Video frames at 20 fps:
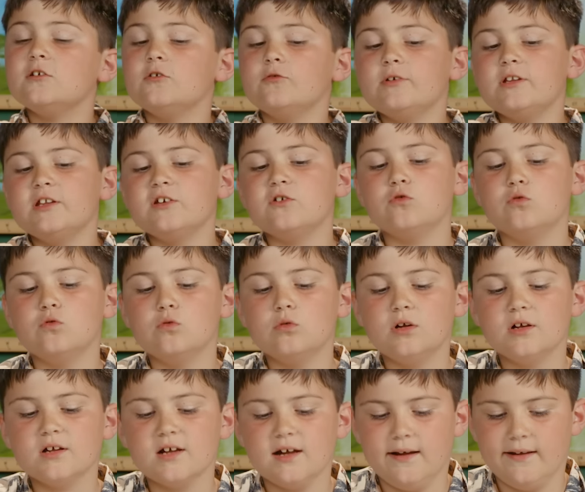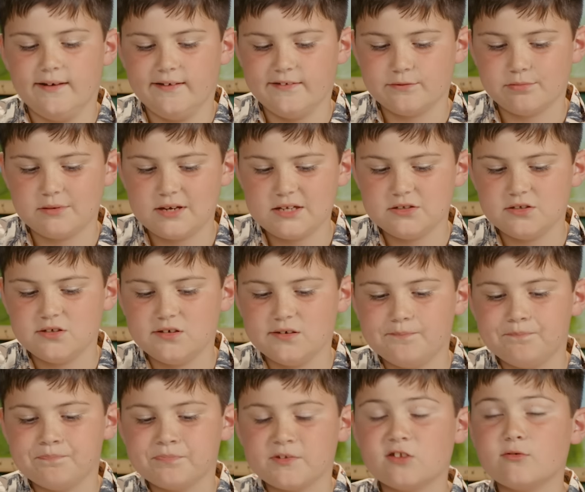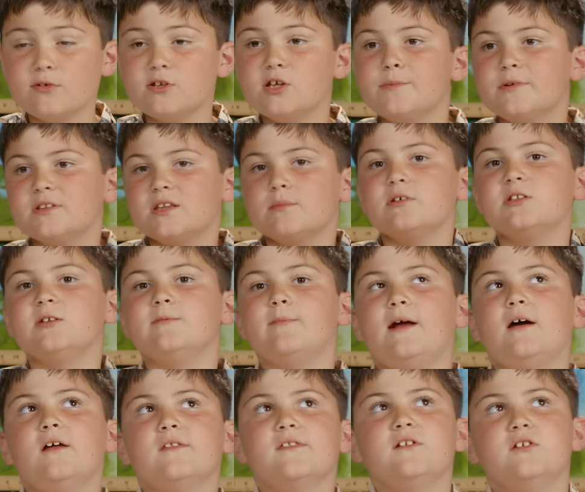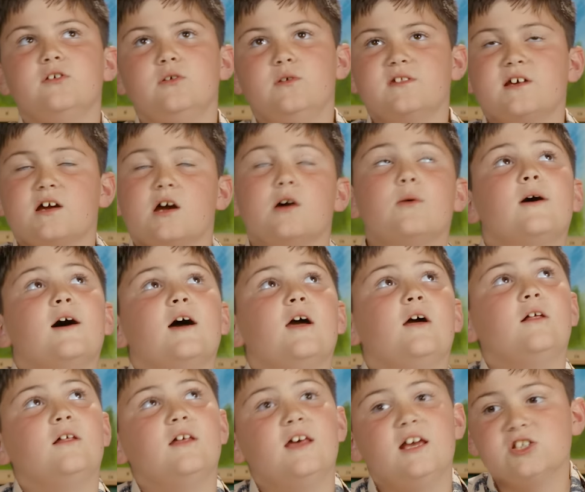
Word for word: They're really cool cause when you cause when you put them in your mouth and you suck a while,